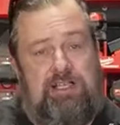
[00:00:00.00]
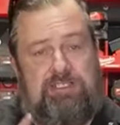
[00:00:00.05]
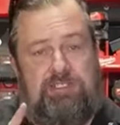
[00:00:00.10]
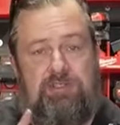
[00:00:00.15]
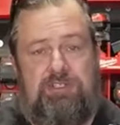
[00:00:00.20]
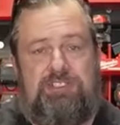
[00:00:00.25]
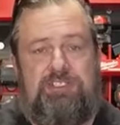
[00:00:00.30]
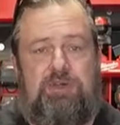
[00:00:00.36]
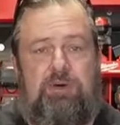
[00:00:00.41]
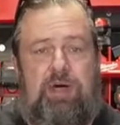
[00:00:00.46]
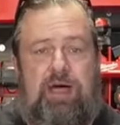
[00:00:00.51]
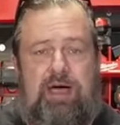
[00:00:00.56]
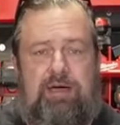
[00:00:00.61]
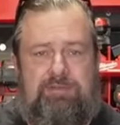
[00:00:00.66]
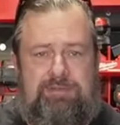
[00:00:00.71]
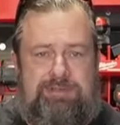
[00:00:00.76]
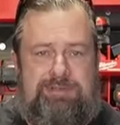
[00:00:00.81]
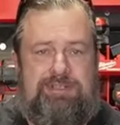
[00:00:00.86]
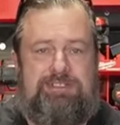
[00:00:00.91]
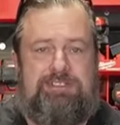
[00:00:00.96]
So let's go out
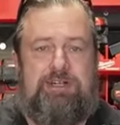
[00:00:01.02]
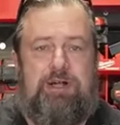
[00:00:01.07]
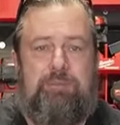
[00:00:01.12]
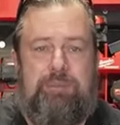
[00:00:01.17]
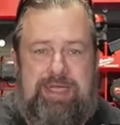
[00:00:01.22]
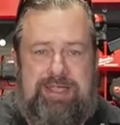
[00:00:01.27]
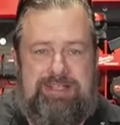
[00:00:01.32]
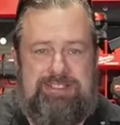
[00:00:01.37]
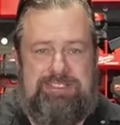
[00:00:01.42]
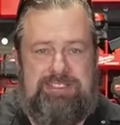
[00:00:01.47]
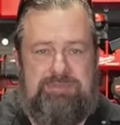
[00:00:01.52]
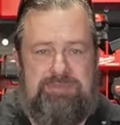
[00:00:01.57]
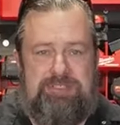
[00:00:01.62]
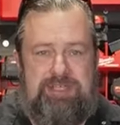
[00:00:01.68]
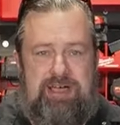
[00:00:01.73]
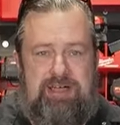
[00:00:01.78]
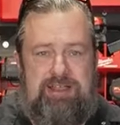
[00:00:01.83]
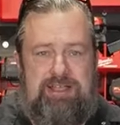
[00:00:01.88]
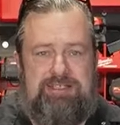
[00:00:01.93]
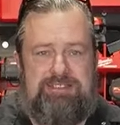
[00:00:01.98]
and start making some
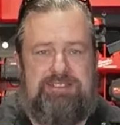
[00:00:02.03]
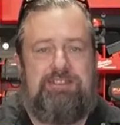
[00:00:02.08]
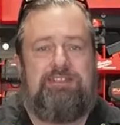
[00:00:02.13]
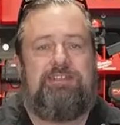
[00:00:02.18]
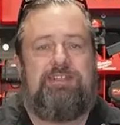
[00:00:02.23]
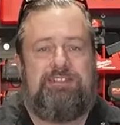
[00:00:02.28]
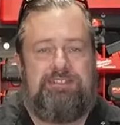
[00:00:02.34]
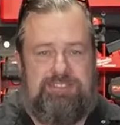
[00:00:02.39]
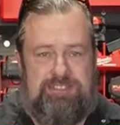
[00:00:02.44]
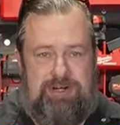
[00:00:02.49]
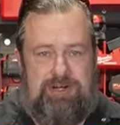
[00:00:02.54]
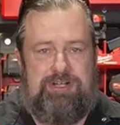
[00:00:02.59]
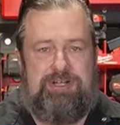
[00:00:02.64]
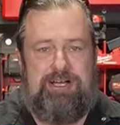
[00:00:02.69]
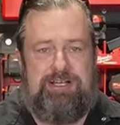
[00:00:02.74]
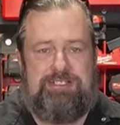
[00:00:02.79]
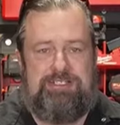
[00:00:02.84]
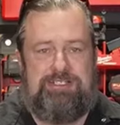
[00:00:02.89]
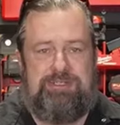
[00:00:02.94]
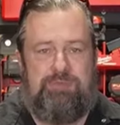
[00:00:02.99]
sawdust and start
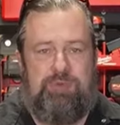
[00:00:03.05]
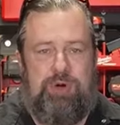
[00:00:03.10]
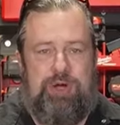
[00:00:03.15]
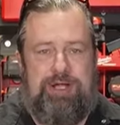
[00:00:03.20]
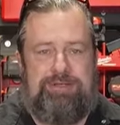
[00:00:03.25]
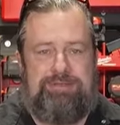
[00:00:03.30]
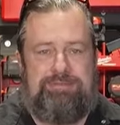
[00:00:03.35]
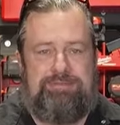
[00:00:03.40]
cutting some wood.